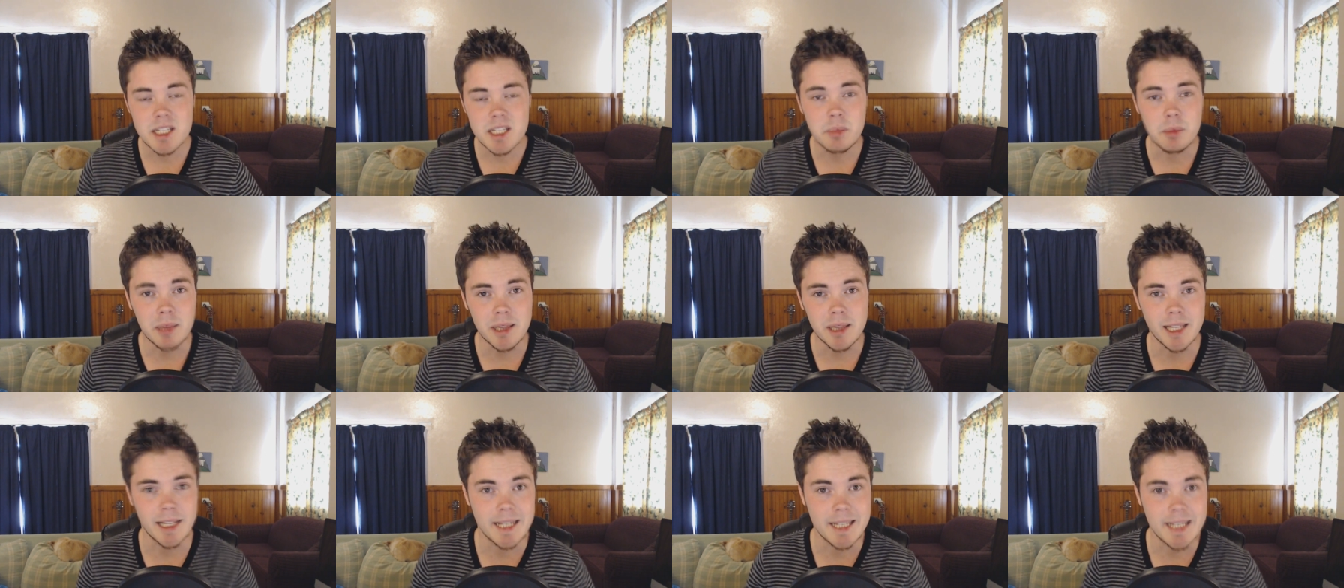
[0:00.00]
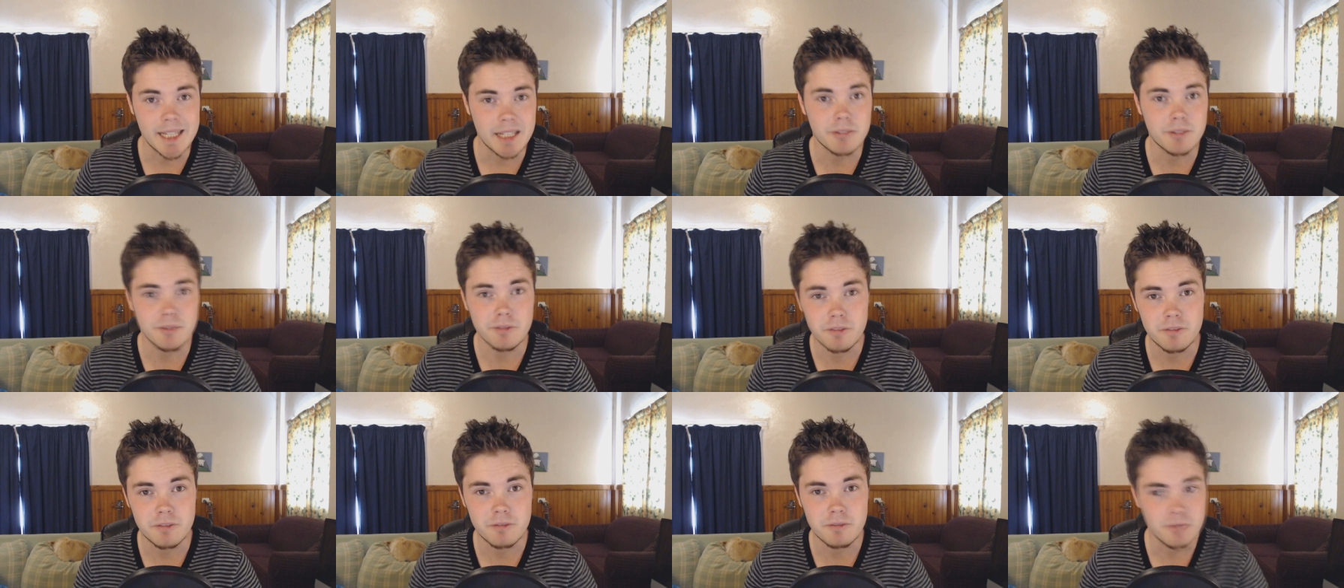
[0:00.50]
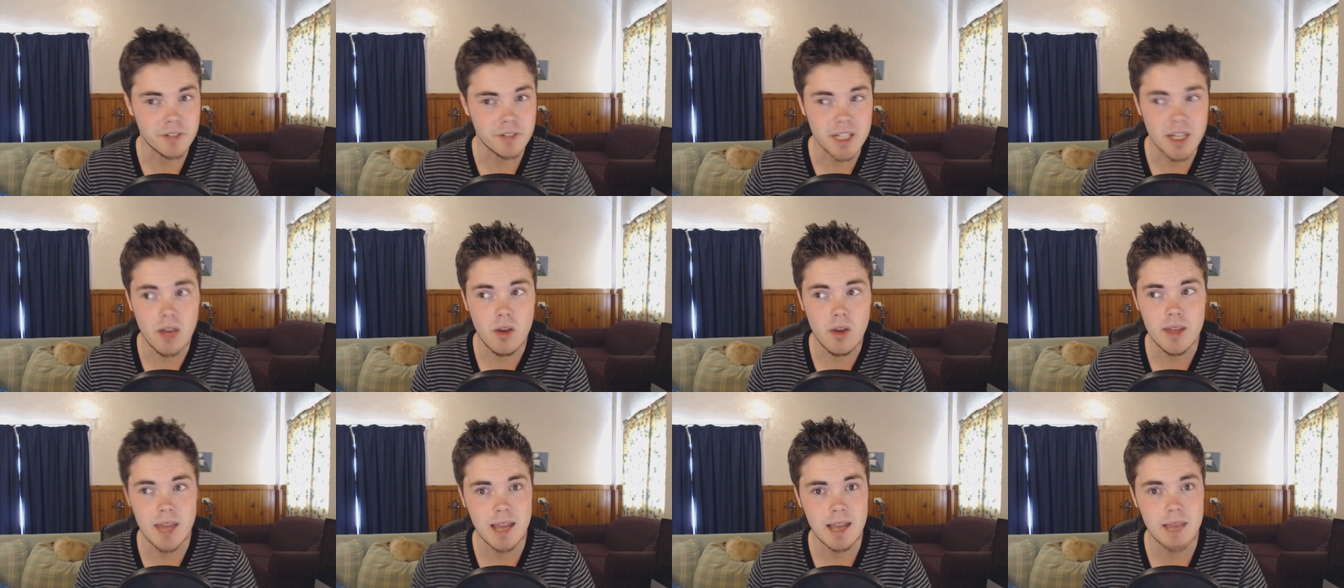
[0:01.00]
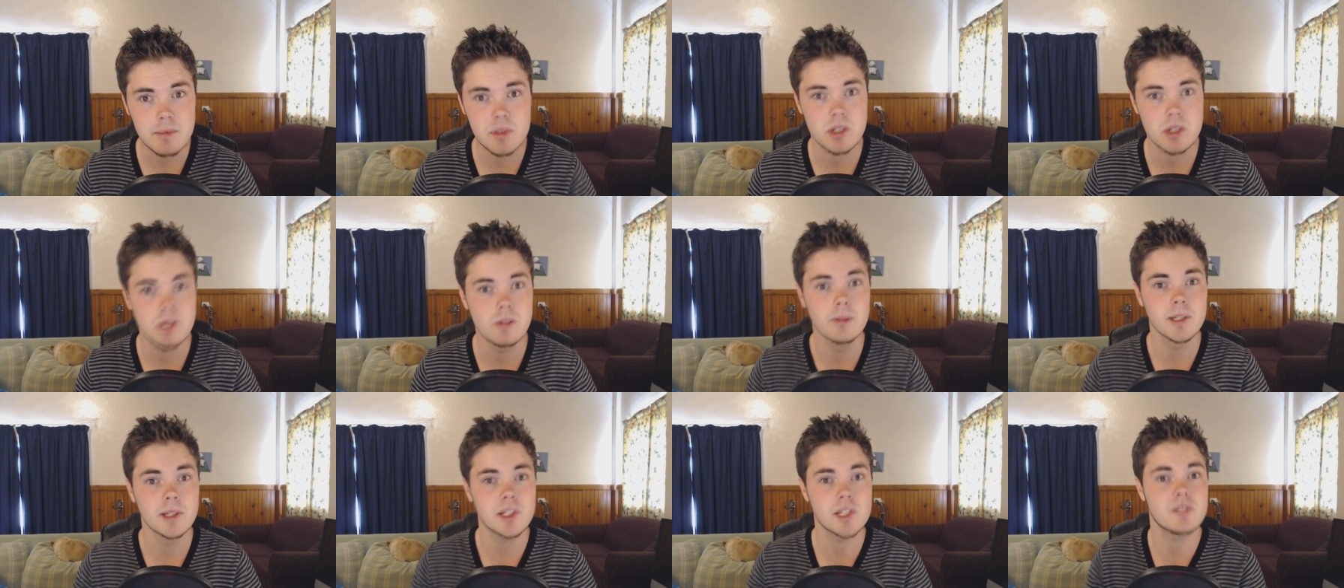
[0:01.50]
Let's Playing of video
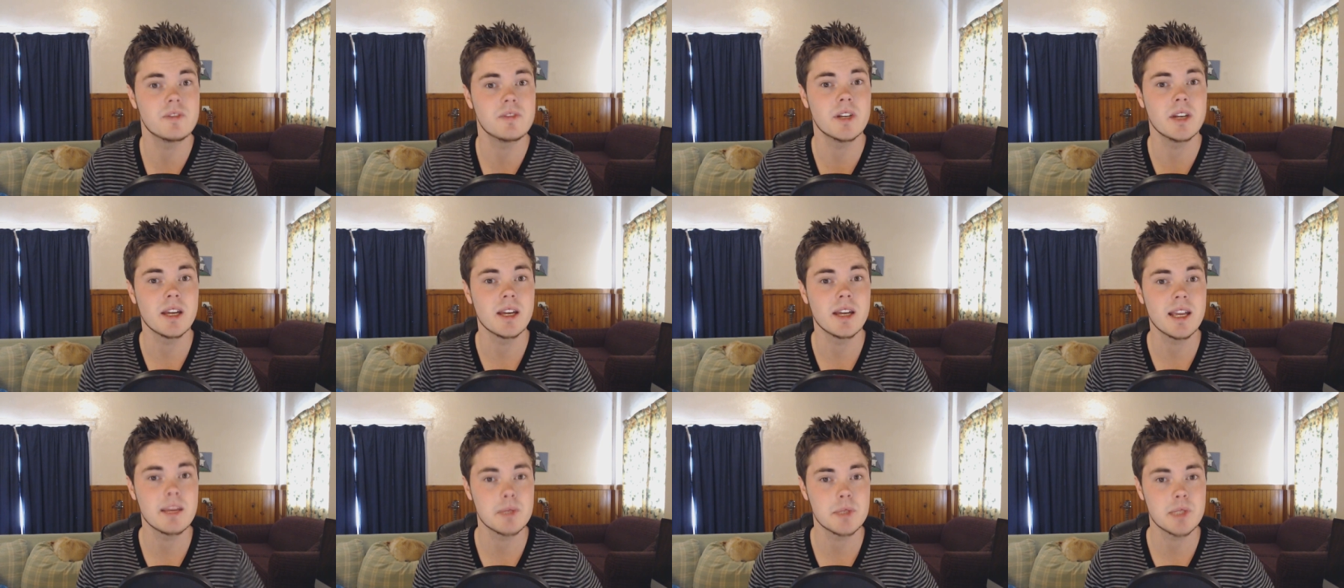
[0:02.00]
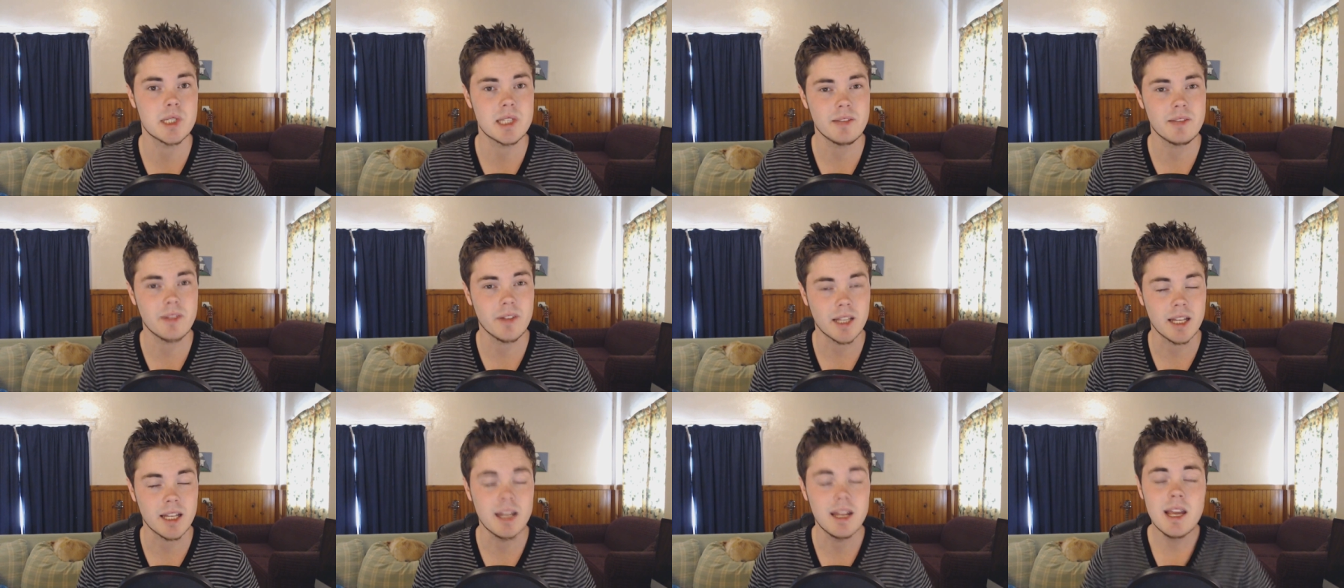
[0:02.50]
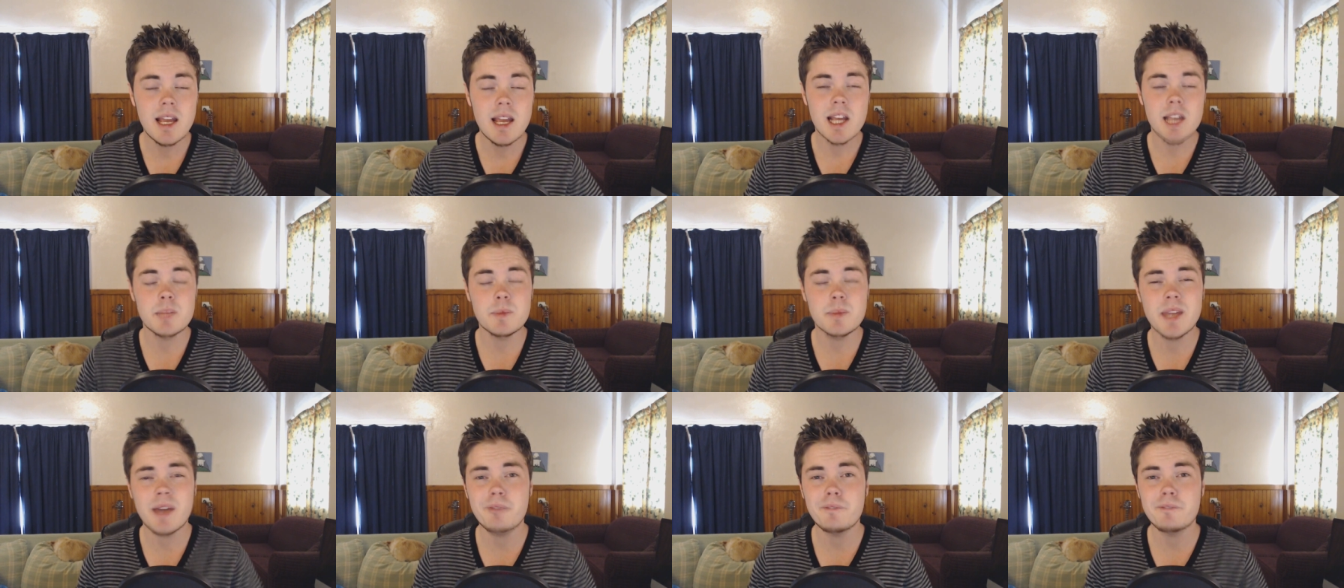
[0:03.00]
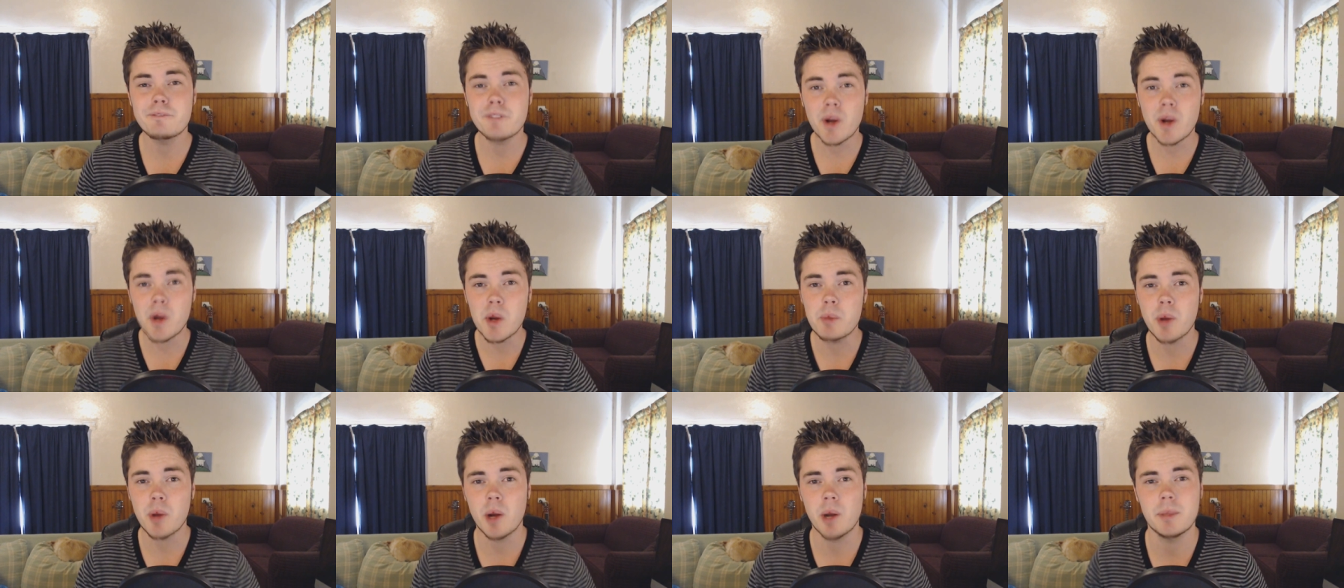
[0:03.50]
games, new release video games and stuff like that has become
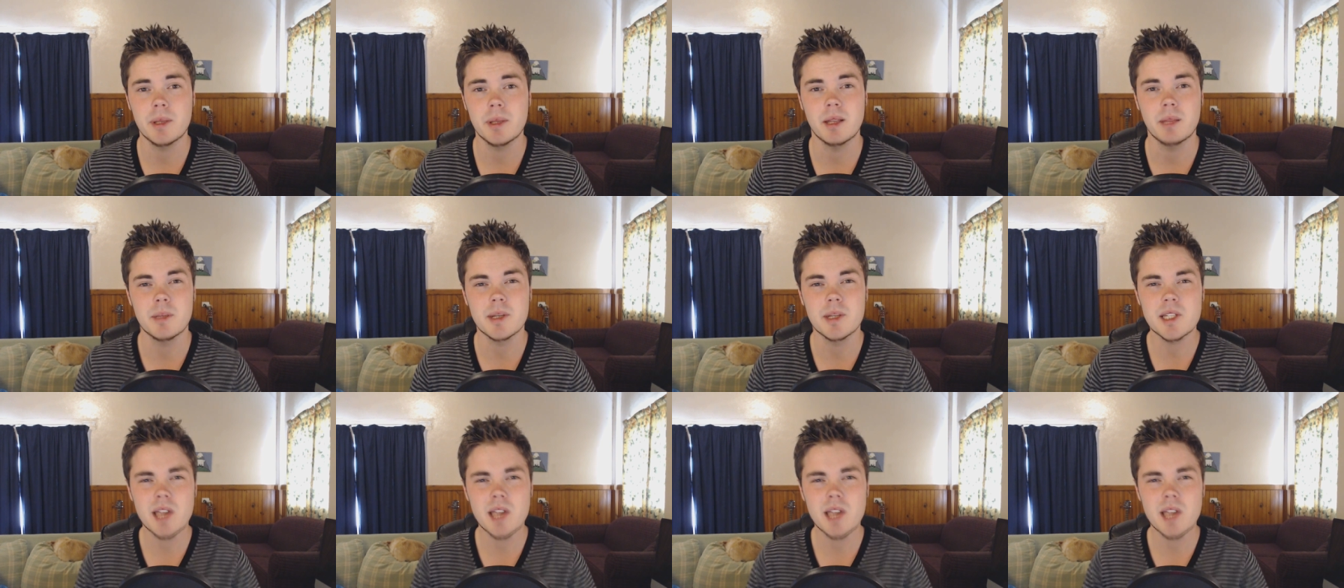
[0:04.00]
very popular,